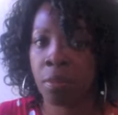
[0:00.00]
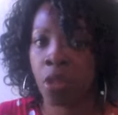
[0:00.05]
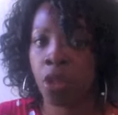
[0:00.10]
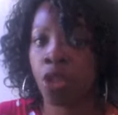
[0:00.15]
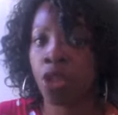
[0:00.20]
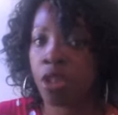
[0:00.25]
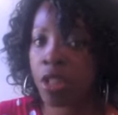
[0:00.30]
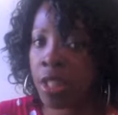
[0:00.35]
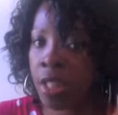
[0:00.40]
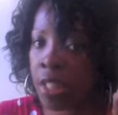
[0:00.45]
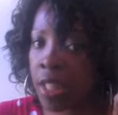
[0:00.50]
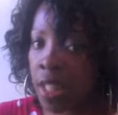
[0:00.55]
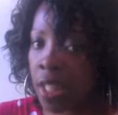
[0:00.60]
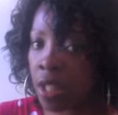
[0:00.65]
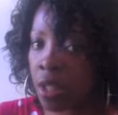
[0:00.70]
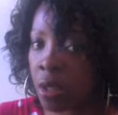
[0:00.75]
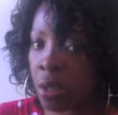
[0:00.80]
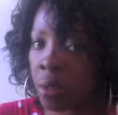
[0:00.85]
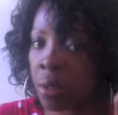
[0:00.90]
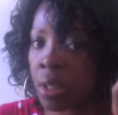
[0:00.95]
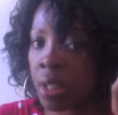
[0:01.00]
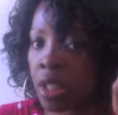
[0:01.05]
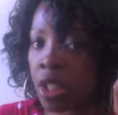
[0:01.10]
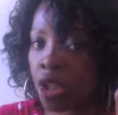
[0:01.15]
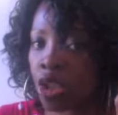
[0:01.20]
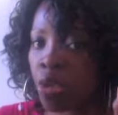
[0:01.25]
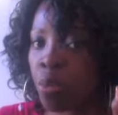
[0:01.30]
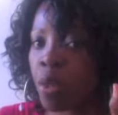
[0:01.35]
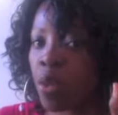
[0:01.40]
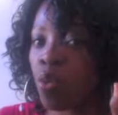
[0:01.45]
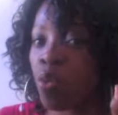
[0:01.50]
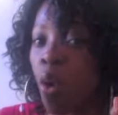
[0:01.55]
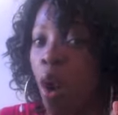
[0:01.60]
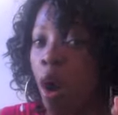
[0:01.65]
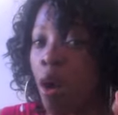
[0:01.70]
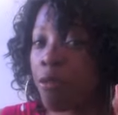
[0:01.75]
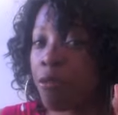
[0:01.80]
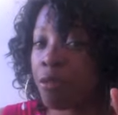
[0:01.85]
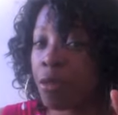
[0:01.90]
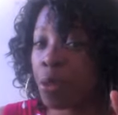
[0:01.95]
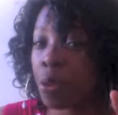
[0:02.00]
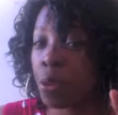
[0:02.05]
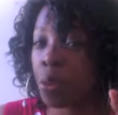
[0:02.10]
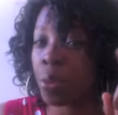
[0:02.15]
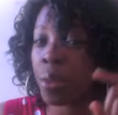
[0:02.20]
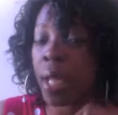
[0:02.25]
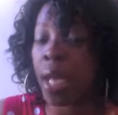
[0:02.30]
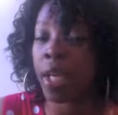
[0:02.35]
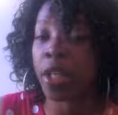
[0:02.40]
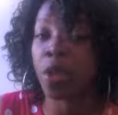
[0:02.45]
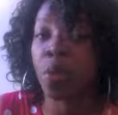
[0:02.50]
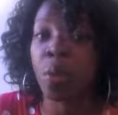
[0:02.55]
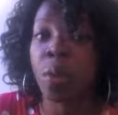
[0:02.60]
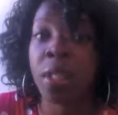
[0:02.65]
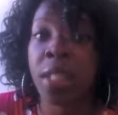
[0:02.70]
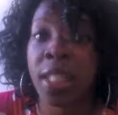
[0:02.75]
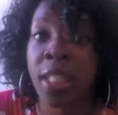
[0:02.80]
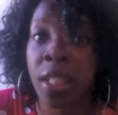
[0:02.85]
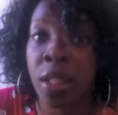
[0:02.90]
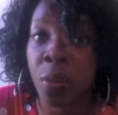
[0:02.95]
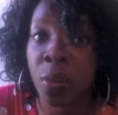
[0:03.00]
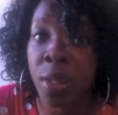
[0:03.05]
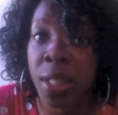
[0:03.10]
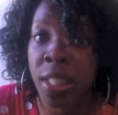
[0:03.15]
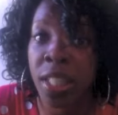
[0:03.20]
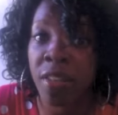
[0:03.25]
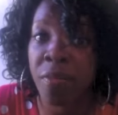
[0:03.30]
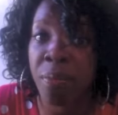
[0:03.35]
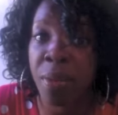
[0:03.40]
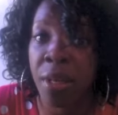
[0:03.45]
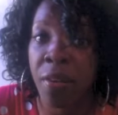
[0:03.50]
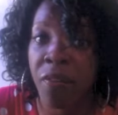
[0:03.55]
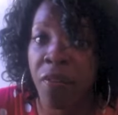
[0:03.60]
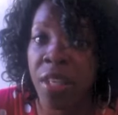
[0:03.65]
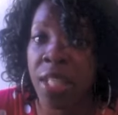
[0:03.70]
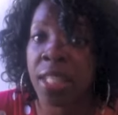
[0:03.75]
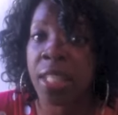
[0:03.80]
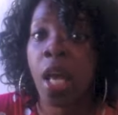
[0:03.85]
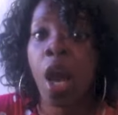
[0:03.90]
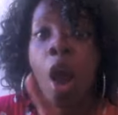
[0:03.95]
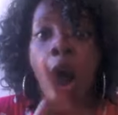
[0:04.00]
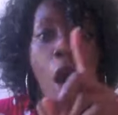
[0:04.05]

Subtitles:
You're still consuming raw food and you will still receive benefits.